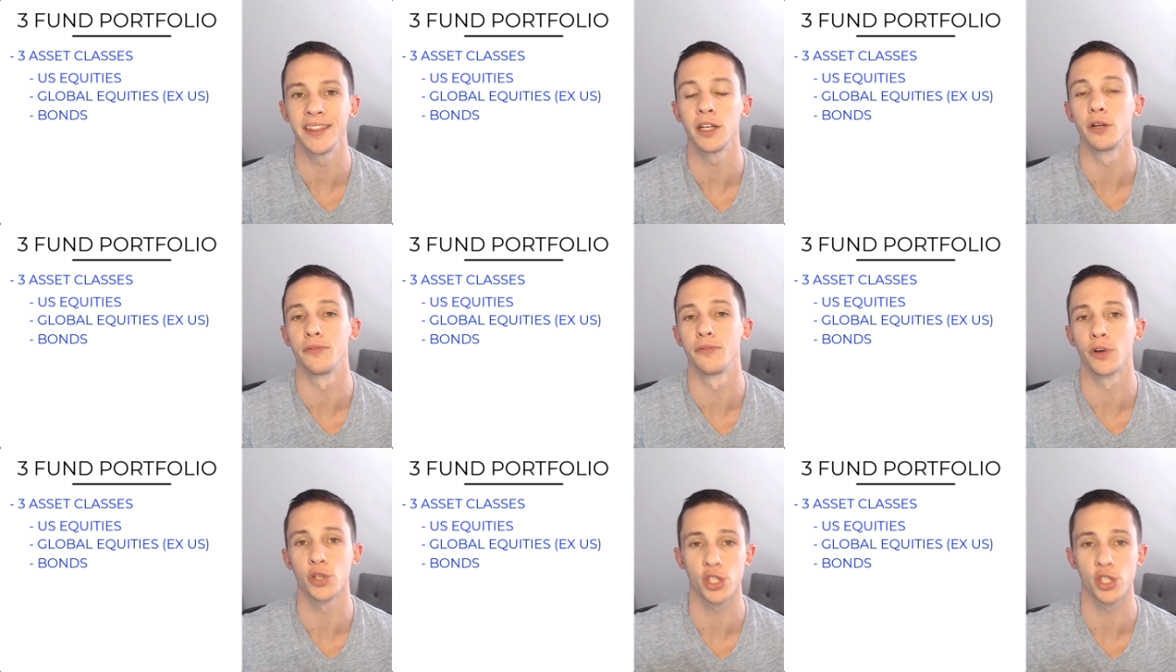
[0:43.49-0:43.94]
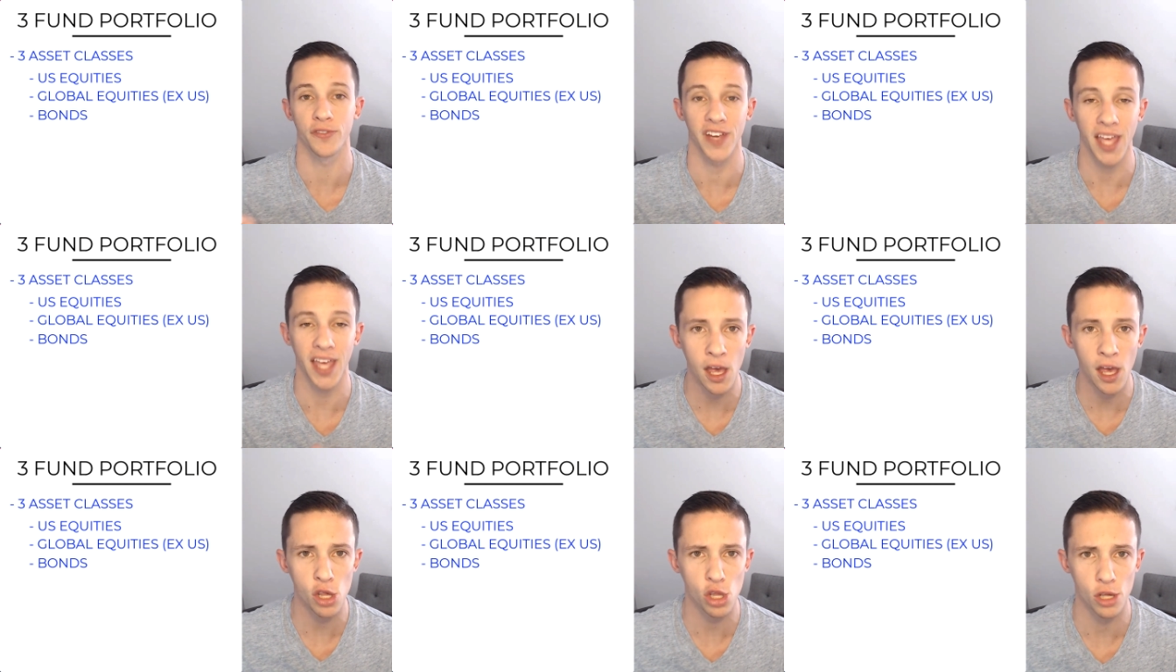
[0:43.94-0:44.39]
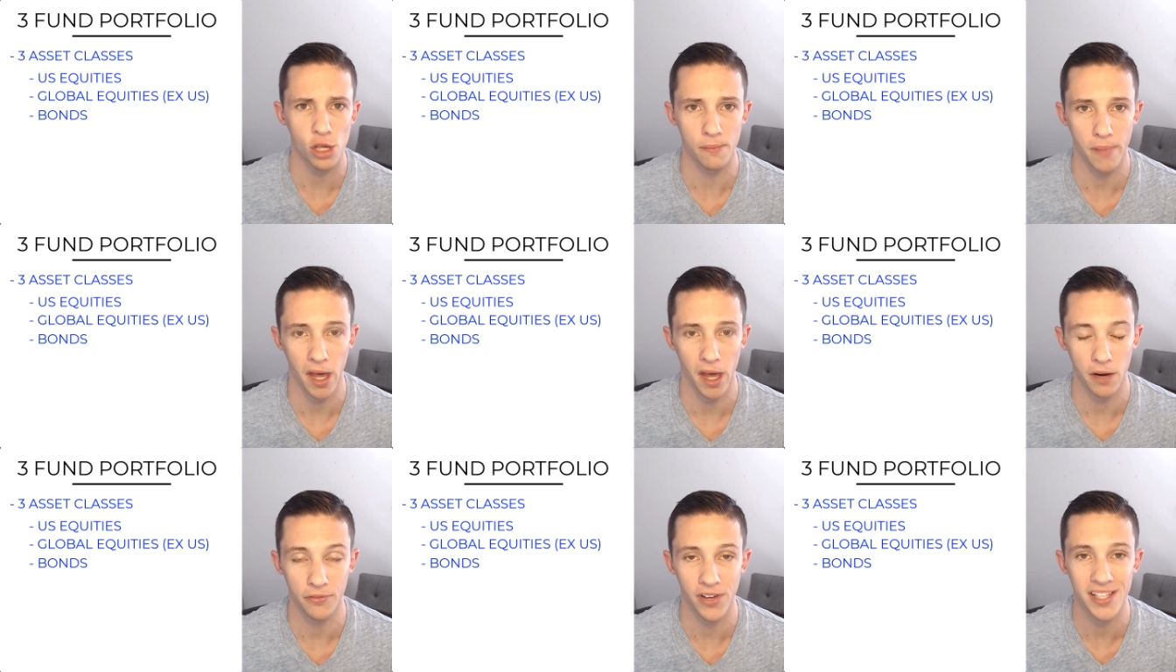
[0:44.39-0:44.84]
the diversification
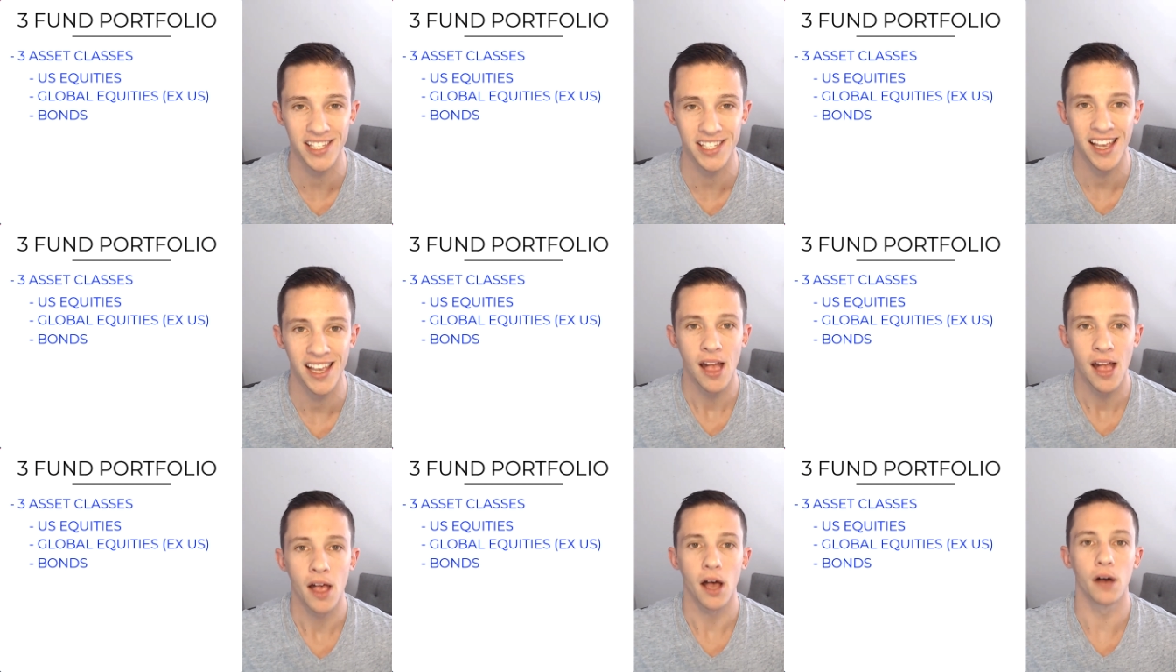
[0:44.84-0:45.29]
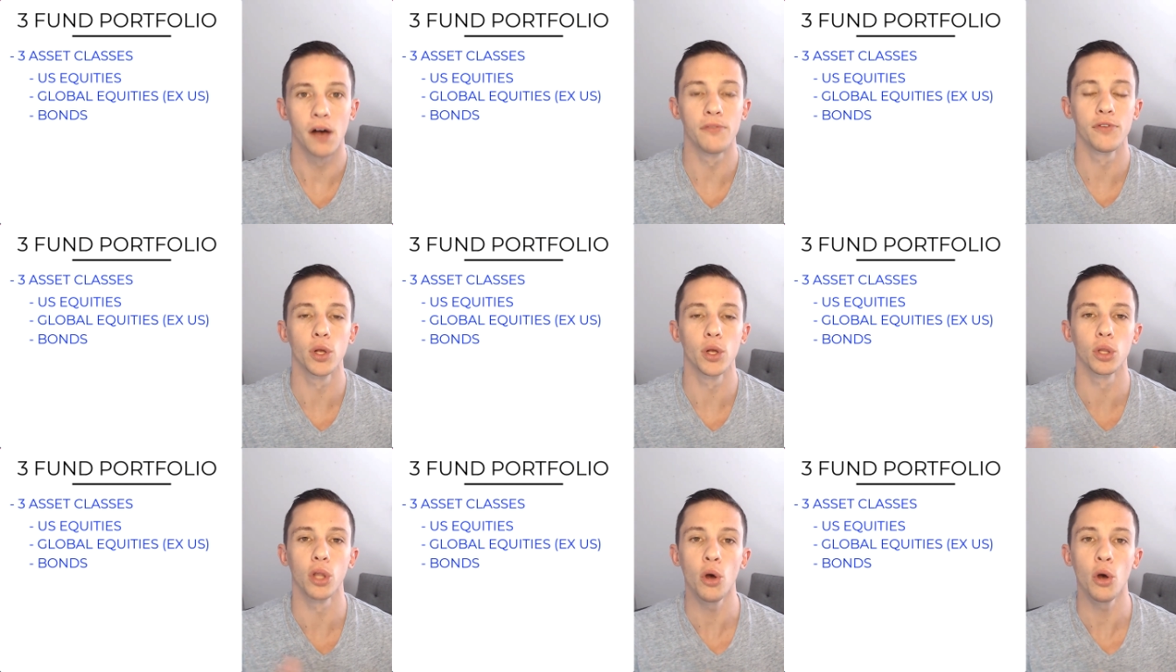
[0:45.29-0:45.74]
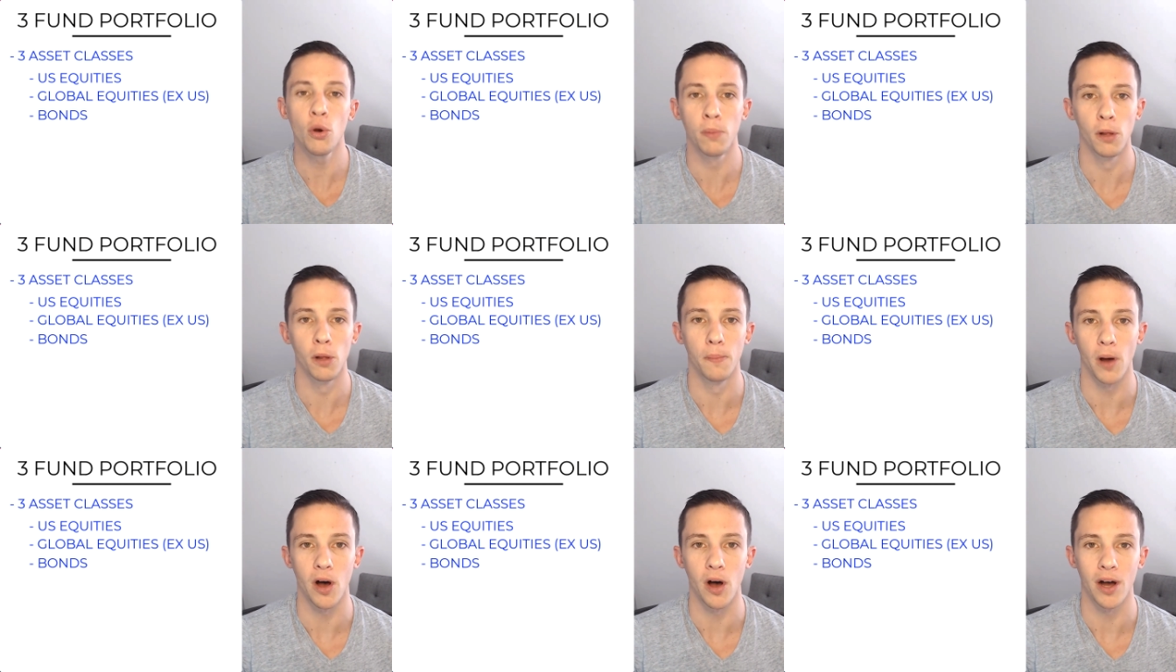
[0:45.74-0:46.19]
benefits of
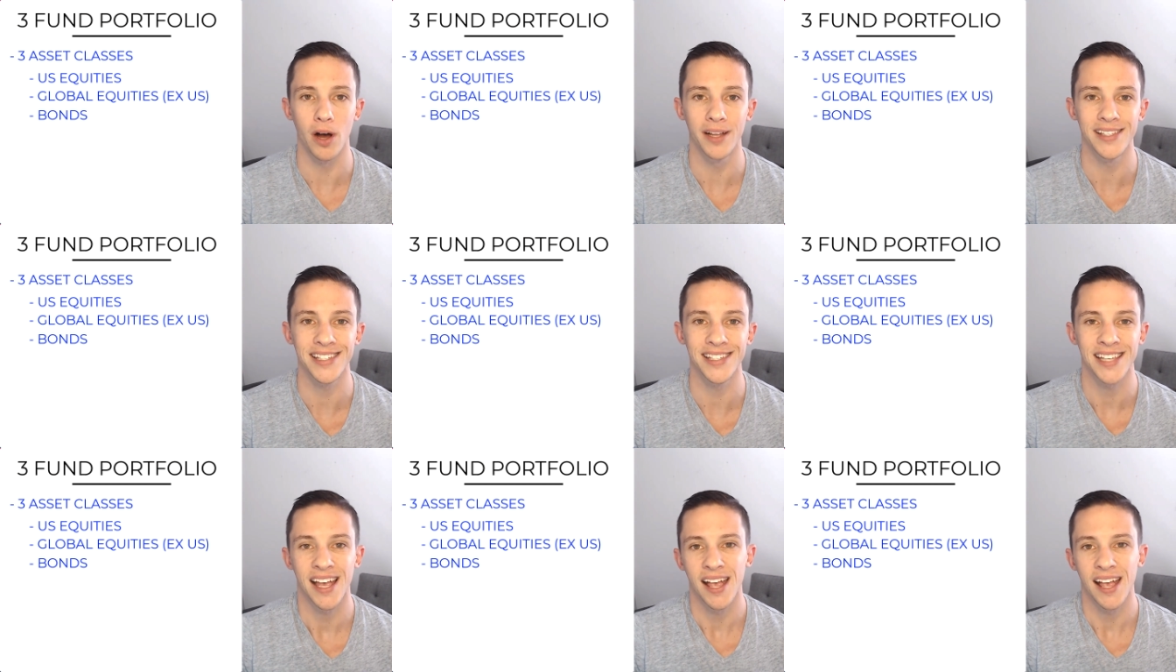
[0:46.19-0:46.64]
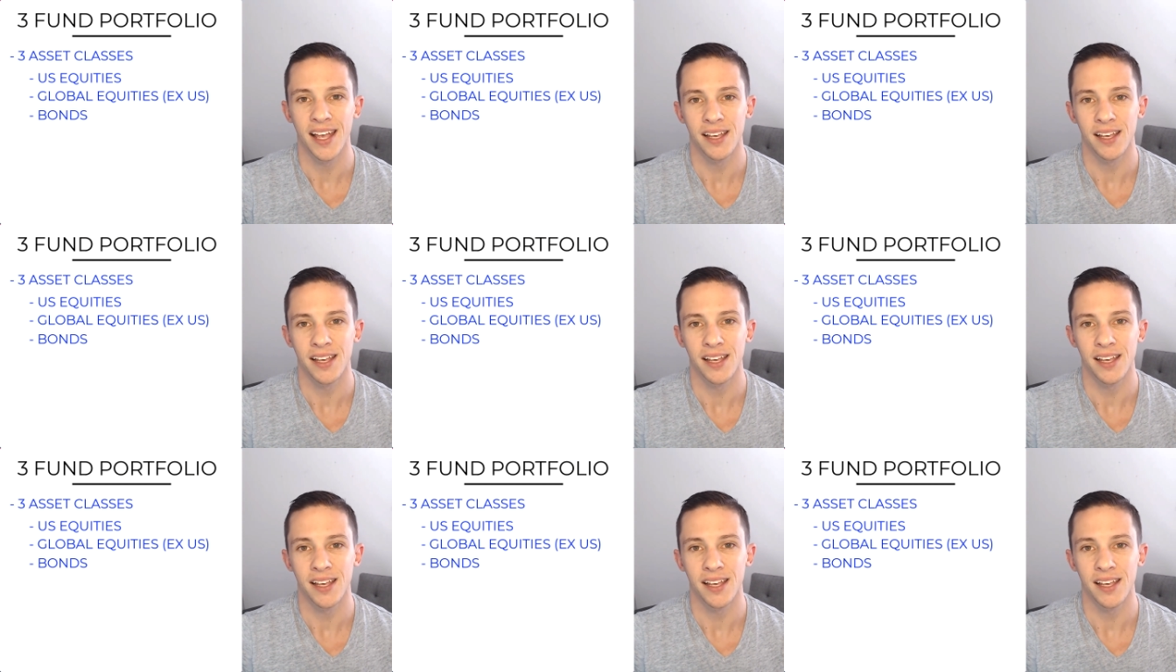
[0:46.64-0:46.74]
global bonds,